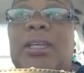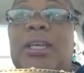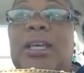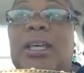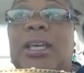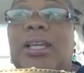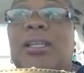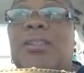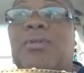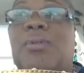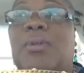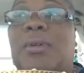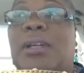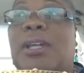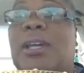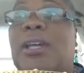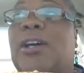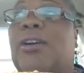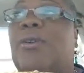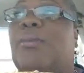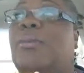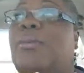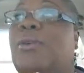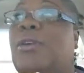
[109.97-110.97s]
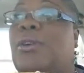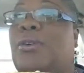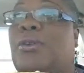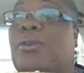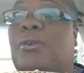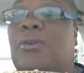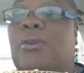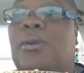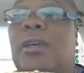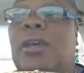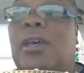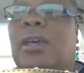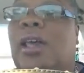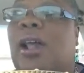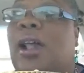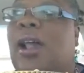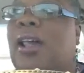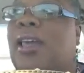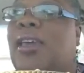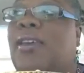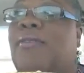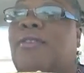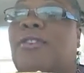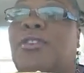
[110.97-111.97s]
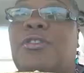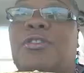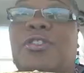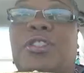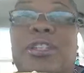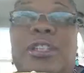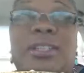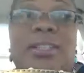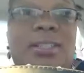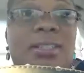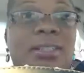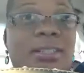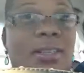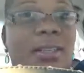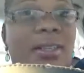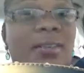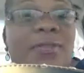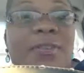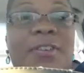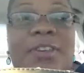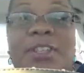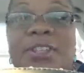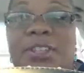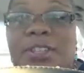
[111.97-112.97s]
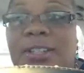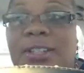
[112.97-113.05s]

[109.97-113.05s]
it would help you if you just fix